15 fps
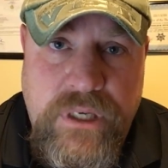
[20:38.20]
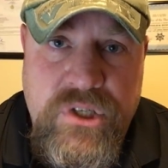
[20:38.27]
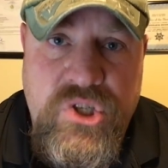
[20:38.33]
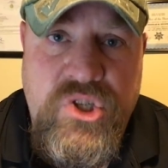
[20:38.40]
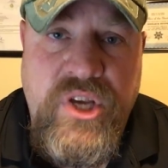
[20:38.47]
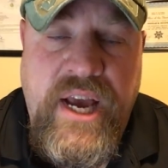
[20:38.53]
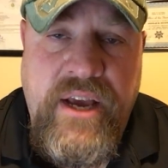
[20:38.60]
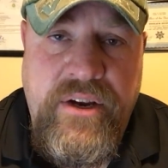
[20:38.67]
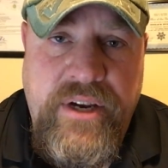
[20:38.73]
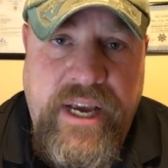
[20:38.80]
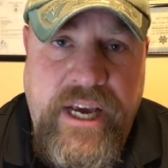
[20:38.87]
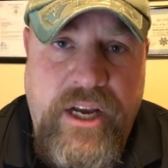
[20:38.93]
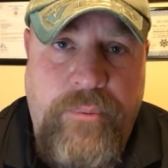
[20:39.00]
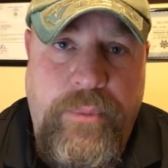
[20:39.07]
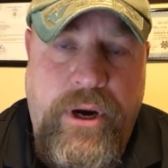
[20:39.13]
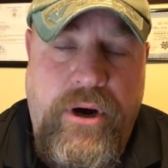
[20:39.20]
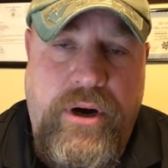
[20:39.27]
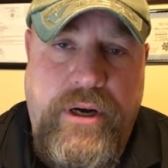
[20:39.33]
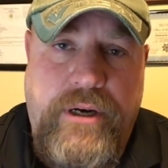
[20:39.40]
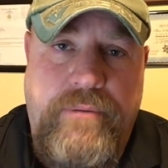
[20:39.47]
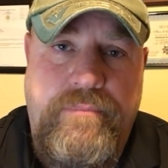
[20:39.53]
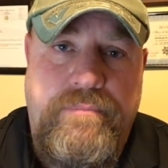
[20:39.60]
Sad day in
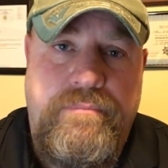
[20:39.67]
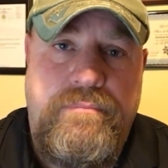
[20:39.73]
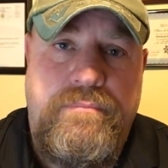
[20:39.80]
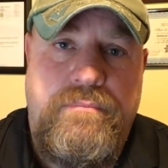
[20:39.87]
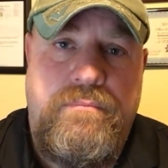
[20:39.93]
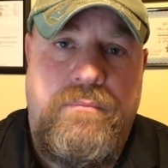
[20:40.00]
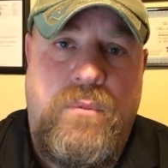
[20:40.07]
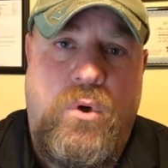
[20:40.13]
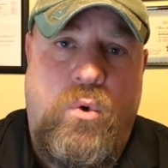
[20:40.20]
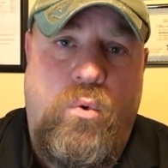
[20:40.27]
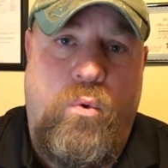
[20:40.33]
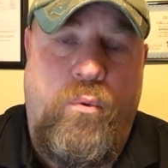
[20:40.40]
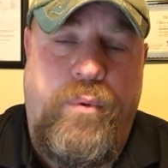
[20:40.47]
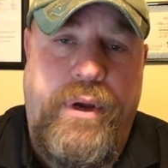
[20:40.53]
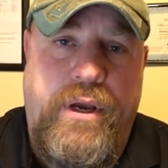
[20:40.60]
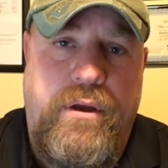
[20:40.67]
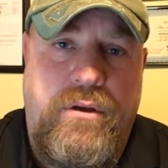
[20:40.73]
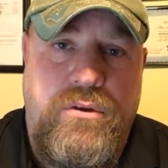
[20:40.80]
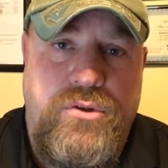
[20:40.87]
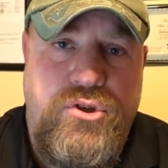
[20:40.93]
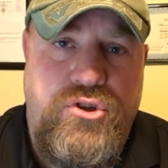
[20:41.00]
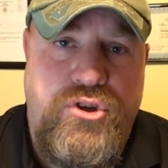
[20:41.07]
America when we
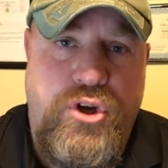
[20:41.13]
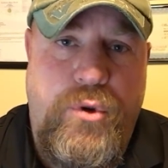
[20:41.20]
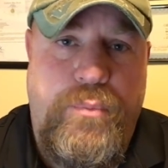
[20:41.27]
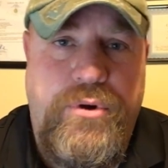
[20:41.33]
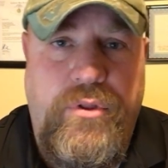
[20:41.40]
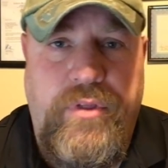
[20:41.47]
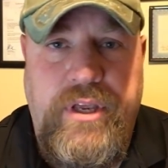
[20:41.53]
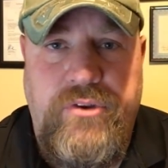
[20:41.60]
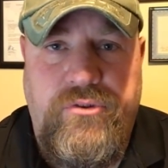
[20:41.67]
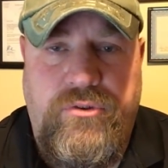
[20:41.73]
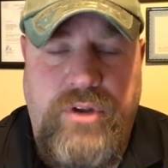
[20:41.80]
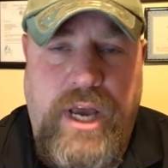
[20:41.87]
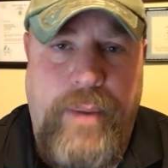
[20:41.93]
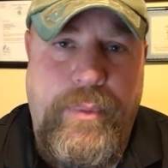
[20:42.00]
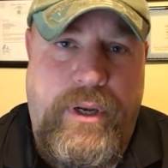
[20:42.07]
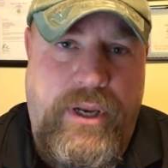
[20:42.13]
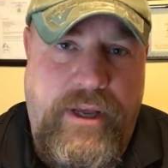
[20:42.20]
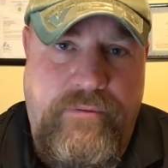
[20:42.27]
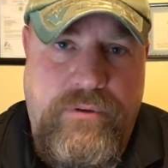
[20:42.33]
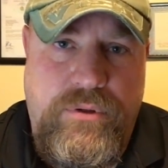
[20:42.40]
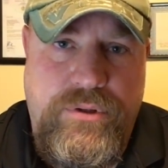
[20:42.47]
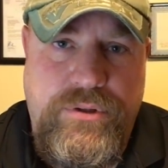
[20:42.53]
stoop to these type of
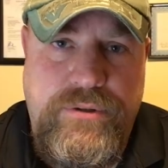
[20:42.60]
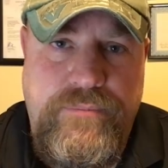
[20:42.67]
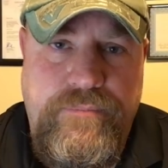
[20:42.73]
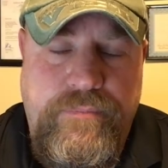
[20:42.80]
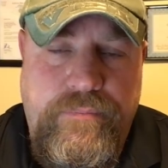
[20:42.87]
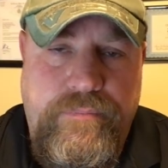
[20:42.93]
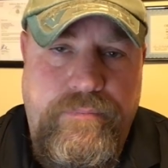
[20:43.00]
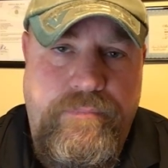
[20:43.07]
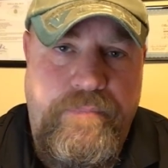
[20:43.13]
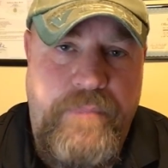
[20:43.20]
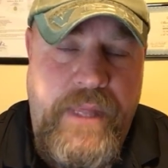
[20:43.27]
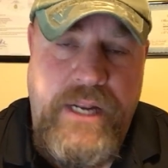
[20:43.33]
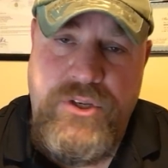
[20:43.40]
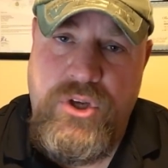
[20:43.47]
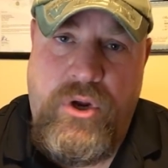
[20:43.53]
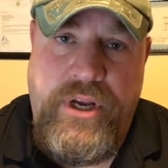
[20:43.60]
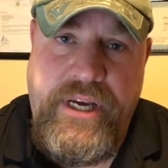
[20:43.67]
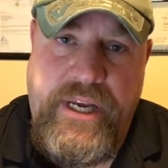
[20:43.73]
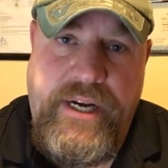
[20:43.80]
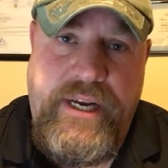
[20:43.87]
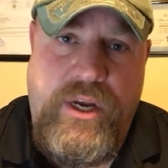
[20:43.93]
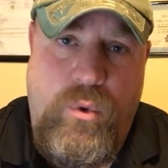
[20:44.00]
levels. And it's only
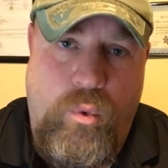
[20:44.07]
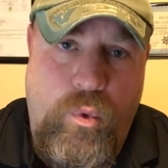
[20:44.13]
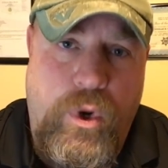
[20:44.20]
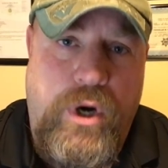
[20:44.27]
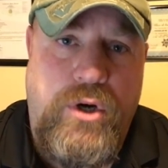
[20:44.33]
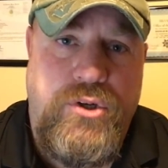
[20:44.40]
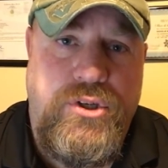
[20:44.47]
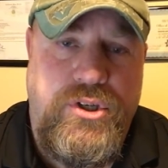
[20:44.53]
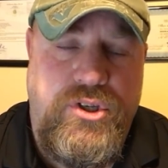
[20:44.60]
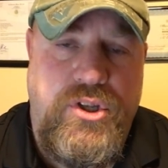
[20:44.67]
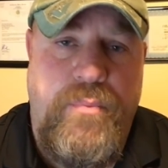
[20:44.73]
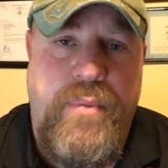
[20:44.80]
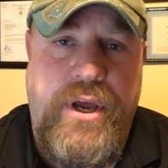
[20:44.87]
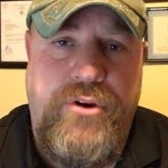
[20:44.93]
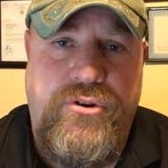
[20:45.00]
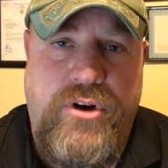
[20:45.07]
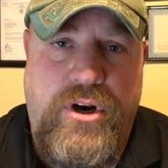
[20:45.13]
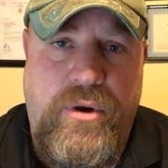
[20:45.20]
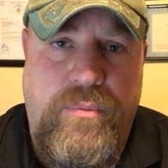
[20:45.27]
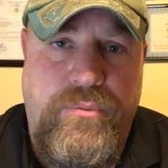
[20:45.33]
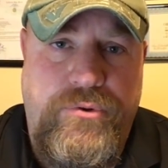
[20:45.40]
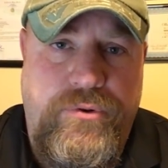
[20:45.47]
going to get worse as the
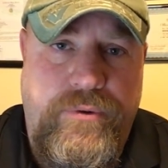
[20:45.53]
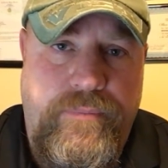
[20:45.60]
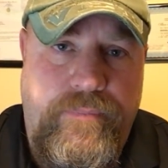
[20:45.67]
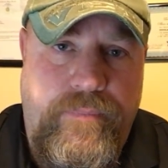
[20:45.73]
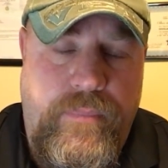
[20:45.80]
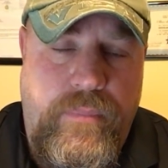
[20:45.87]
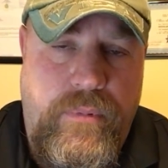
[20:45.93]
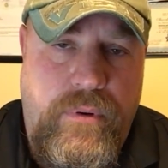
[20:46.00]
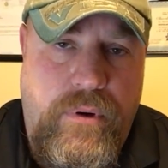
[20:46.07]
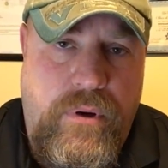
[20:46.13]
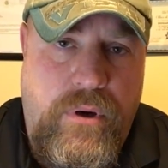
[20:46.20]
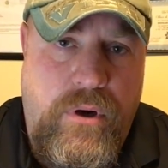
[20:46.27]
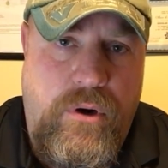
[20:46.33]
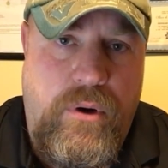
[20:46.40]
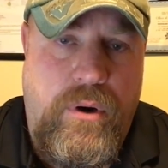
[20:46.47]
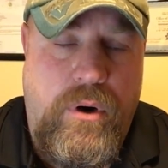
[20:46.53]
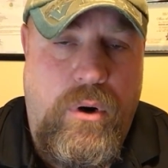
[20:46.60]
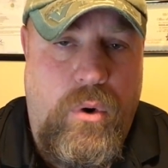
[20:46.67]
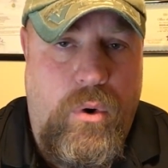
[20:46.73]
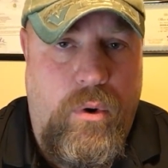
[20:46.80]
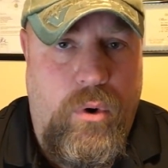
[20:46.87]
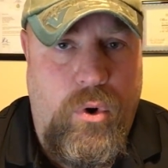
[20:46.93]
midterms are
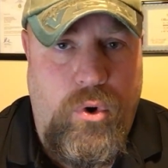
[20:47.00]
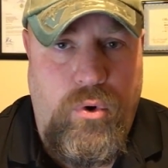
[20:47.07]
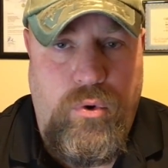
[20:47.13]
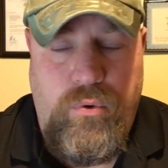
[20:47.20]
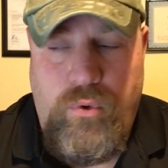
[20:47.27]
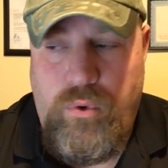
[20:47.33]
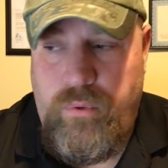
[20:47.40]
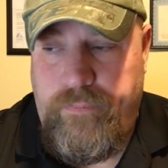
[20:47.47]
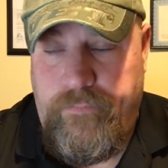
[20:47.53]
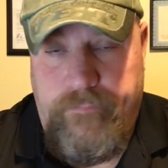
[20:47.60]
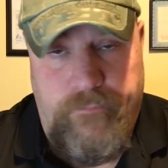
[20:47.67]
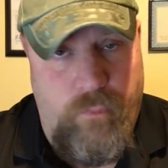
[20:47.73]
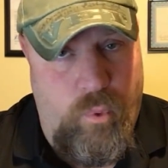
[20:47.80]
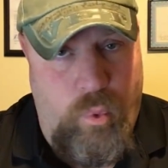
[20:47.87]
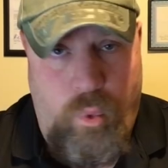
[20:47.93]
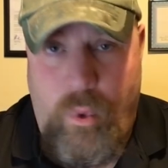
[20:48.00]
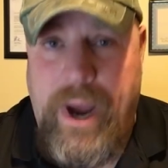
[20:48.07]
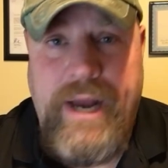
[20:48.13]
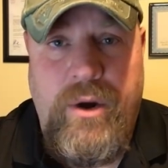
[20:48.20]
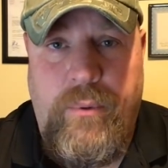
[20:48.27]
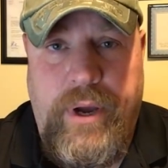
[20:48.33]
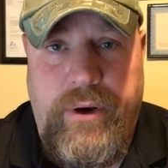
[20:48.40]

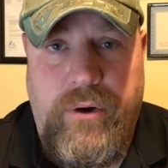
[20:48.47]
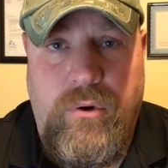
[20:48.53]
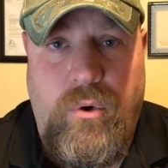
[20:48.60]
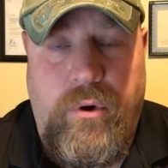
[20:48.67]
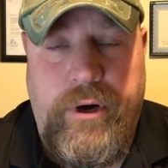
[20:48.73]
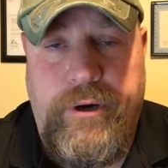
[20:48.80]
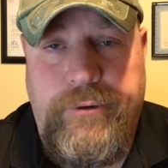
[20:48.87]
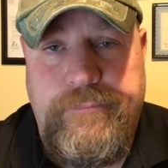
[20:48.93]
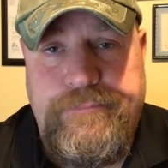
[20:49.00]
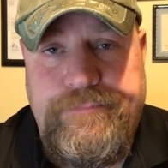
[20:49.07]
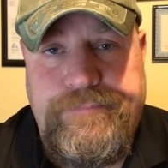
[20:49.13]
right around the corner.